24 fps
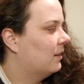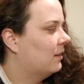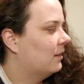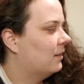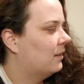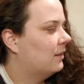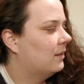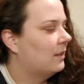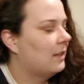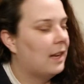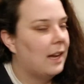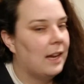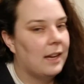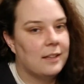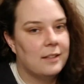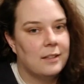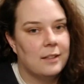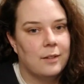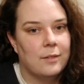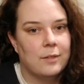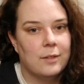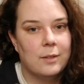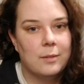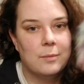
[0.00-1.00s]
stacks
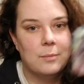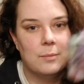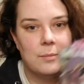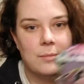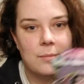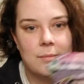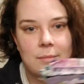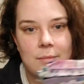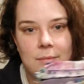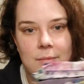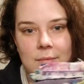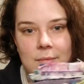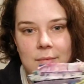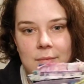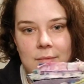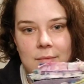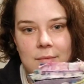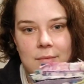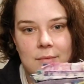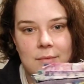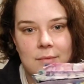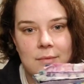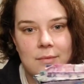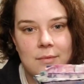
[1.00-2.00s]
of them
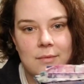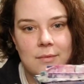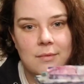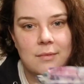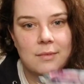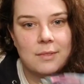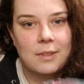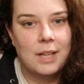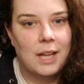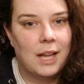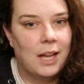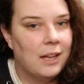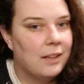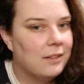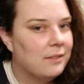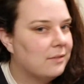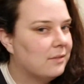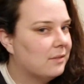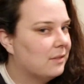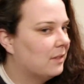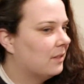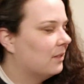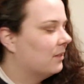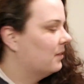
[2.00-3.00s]

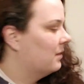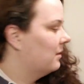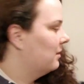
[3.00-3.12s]
left.